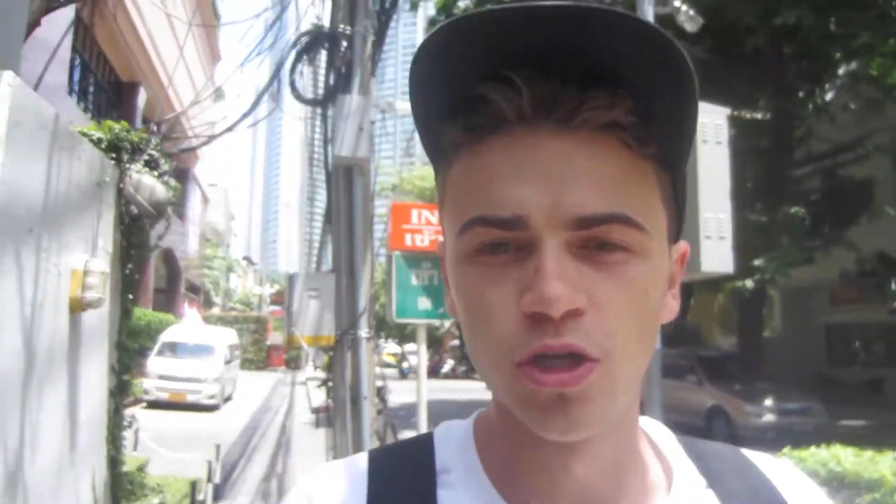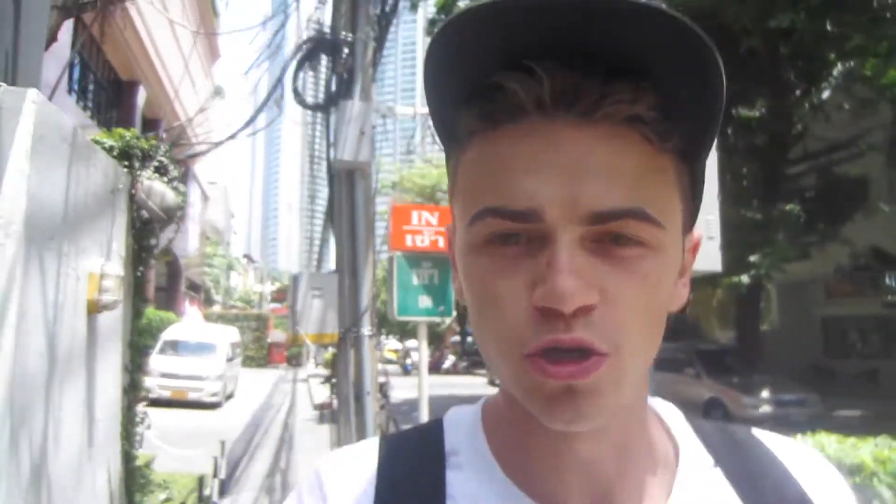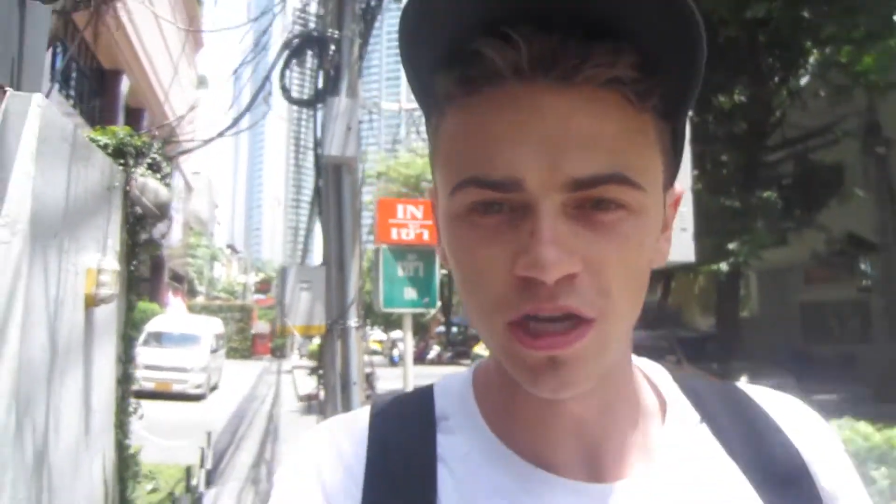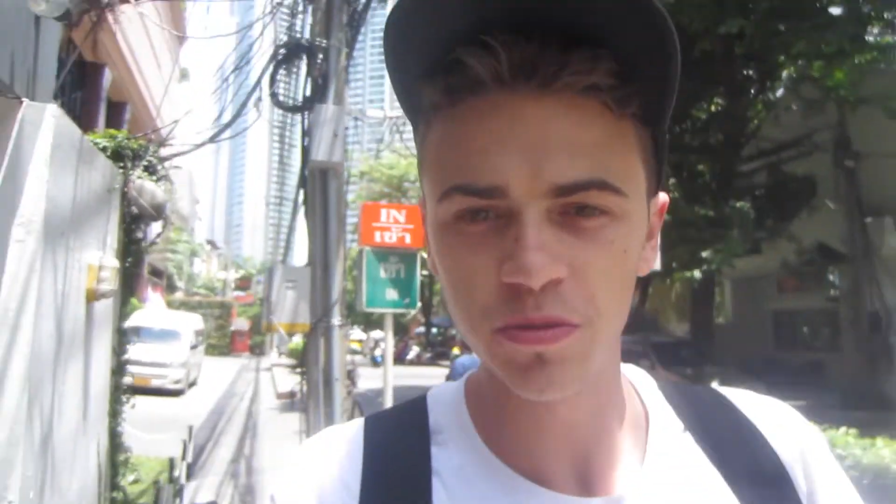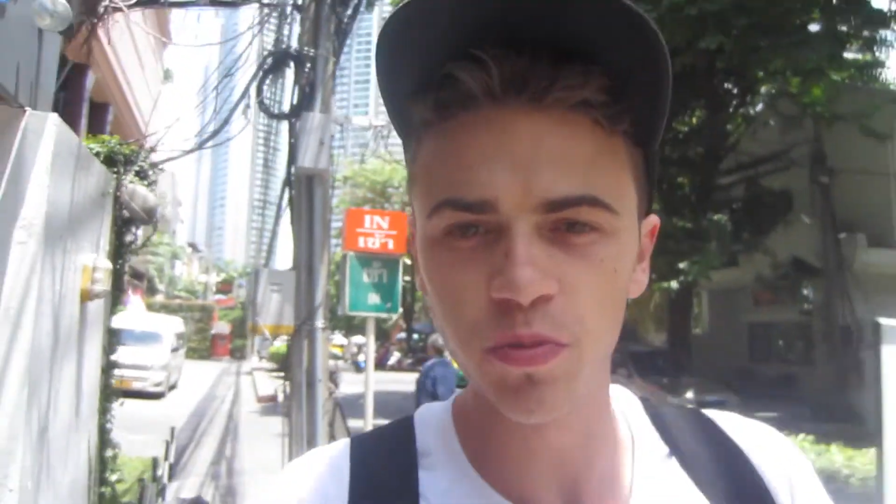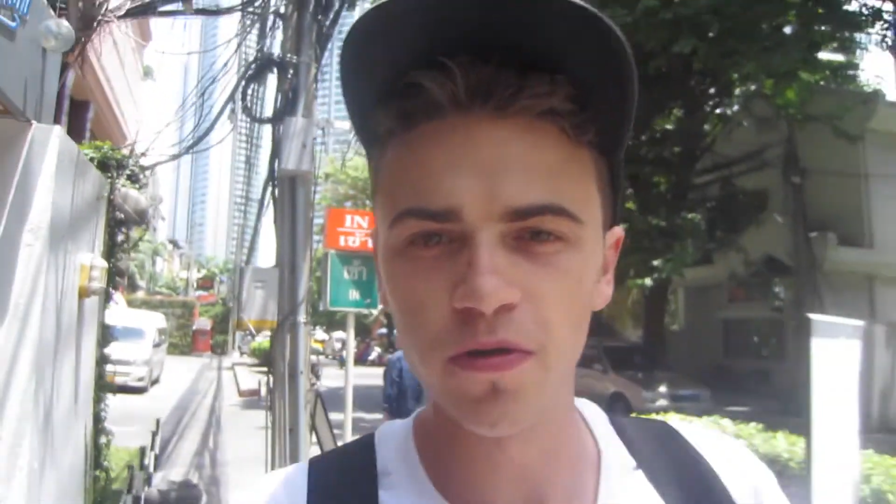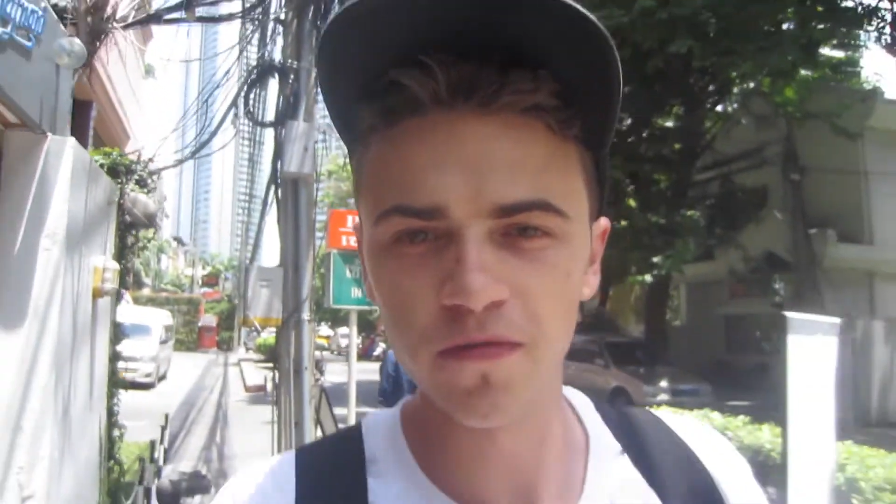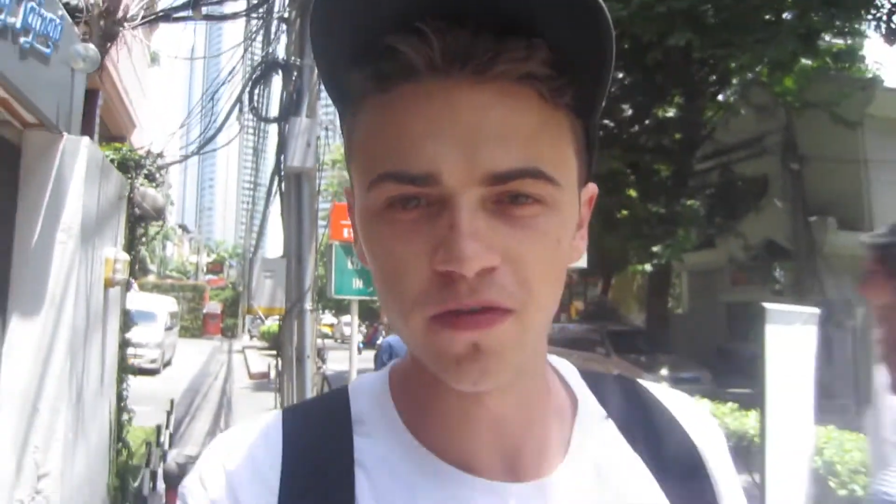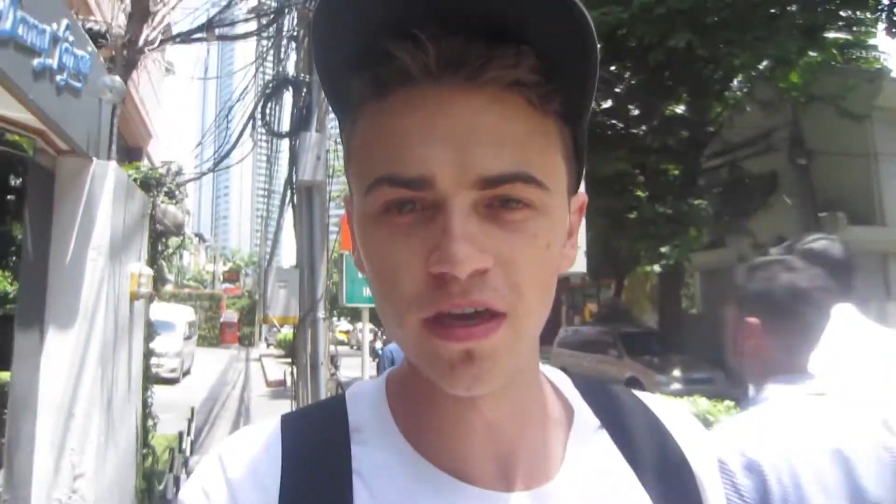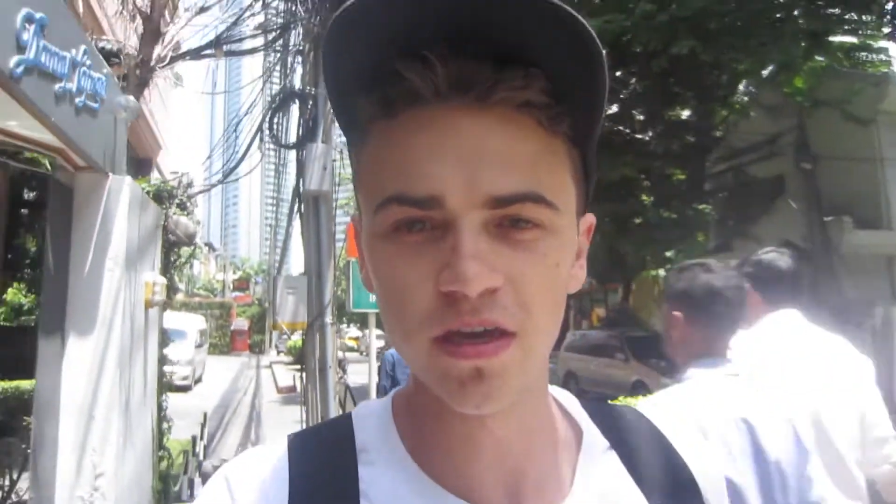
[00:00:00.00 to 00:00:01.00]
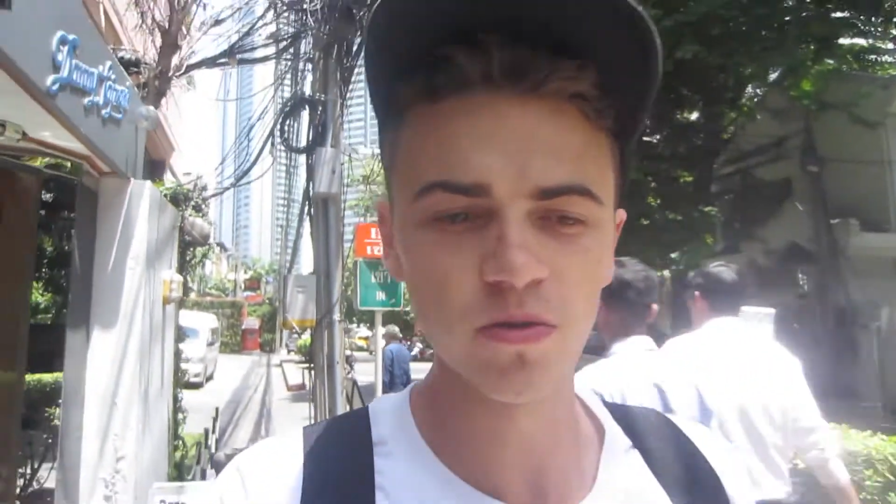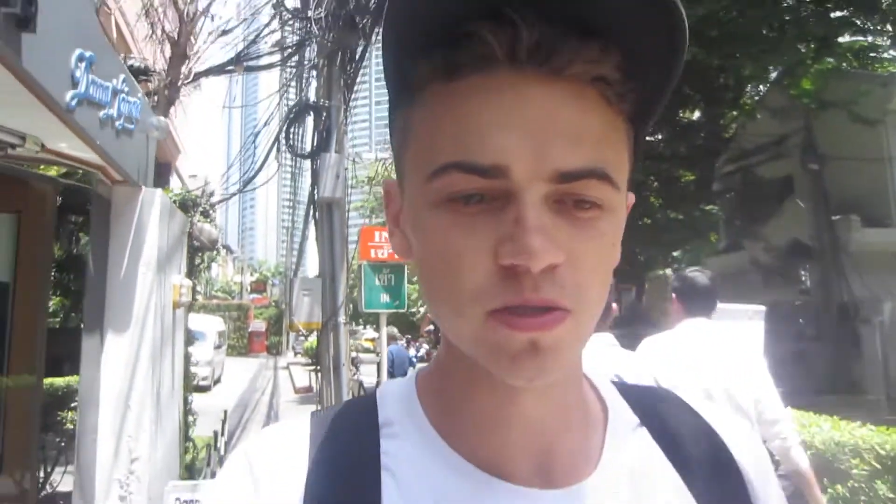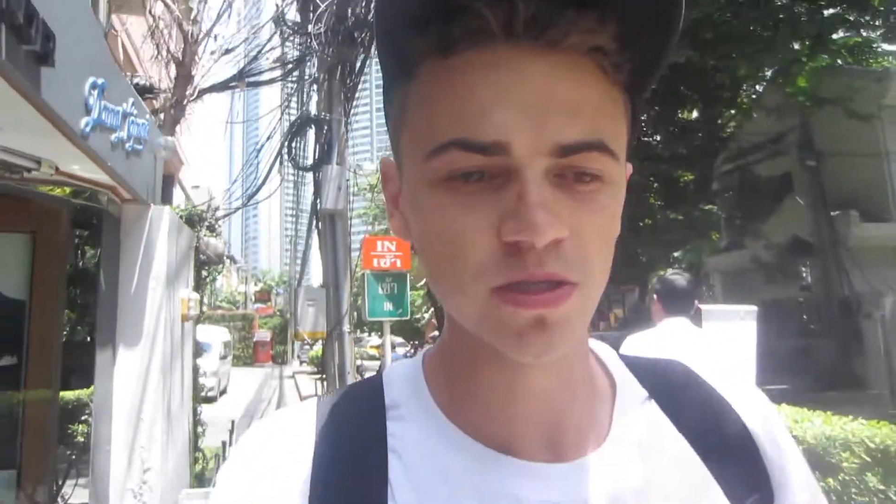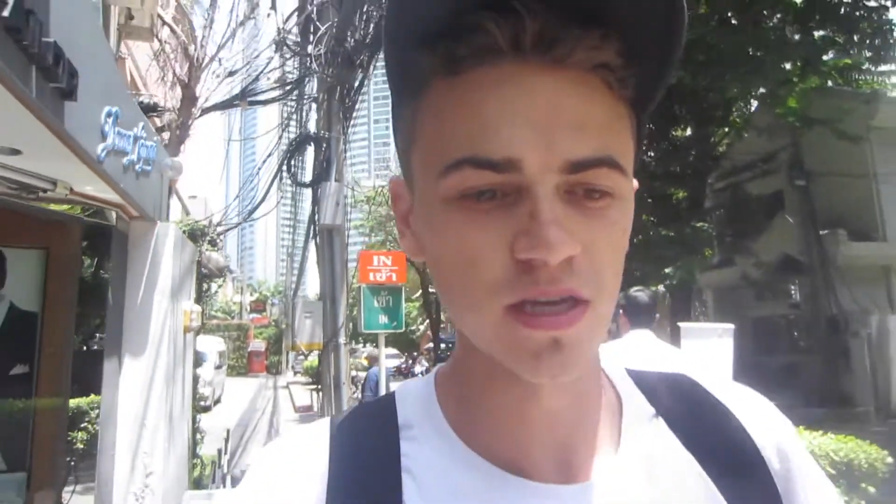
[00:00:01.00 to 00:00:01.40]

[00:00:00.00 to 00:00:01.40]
transporter vehicles